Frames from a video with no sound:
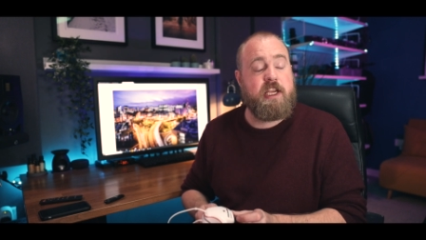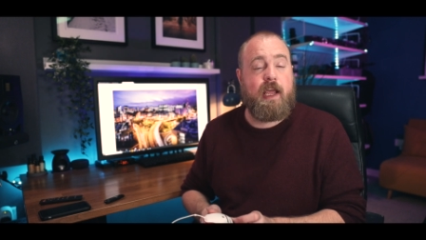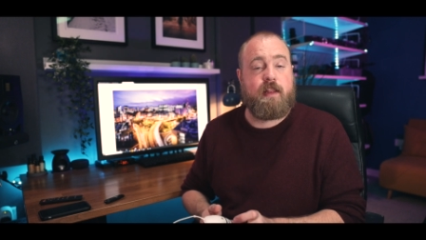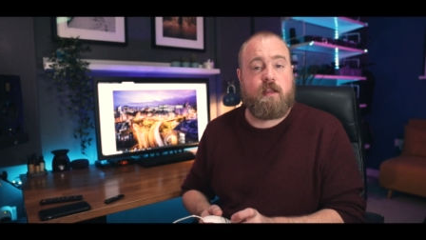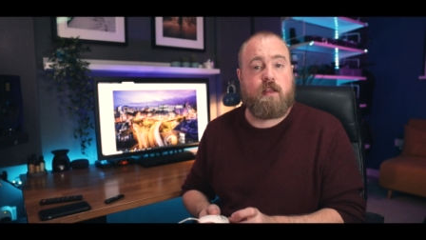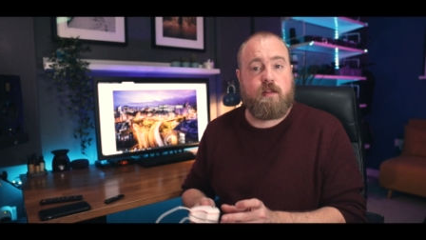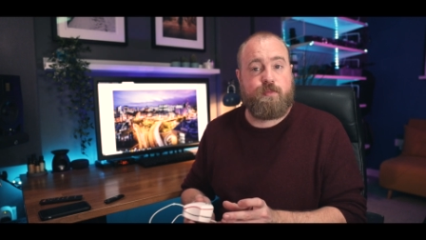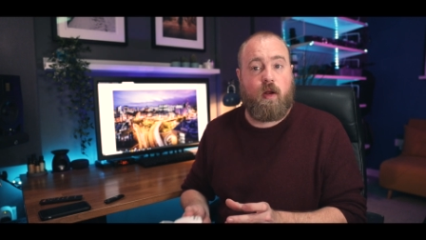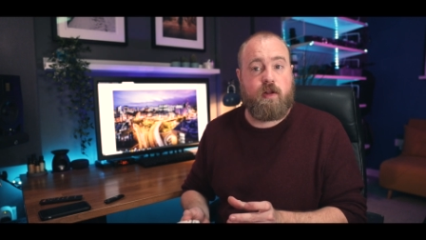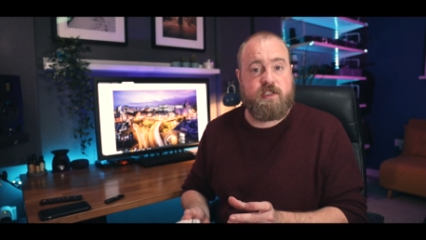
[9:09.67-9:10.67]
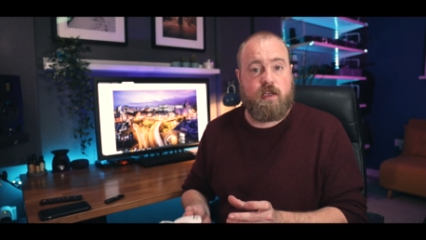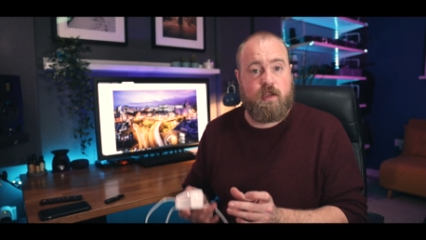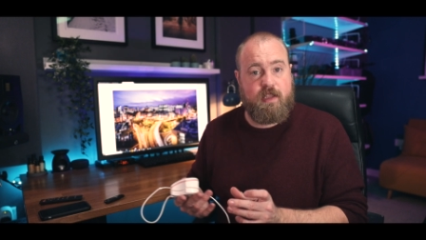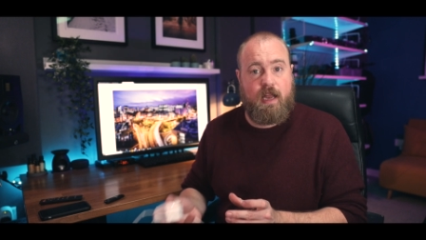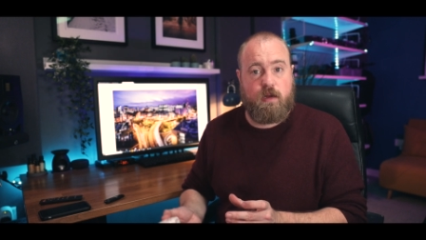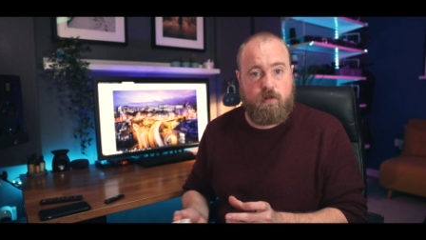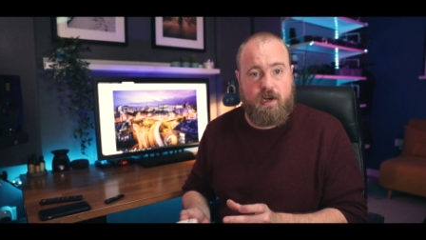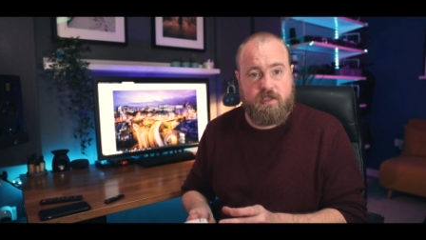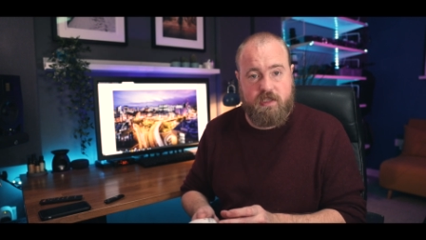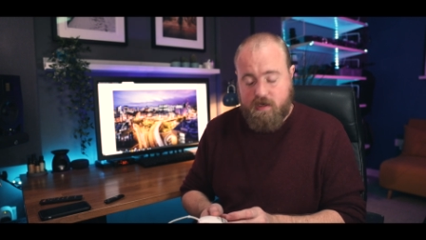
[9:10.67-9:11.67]
getting the monitor
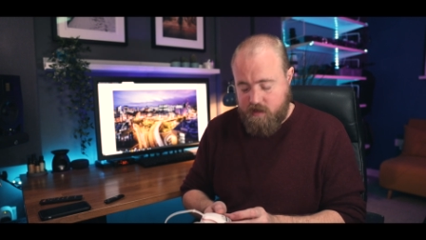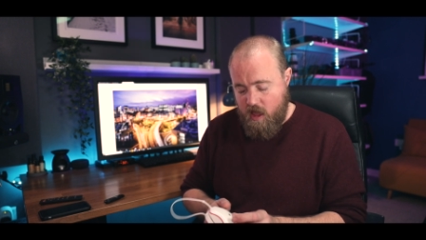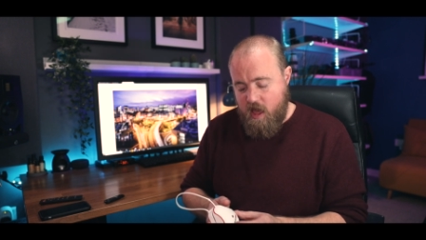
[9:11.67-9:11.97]
calibrated.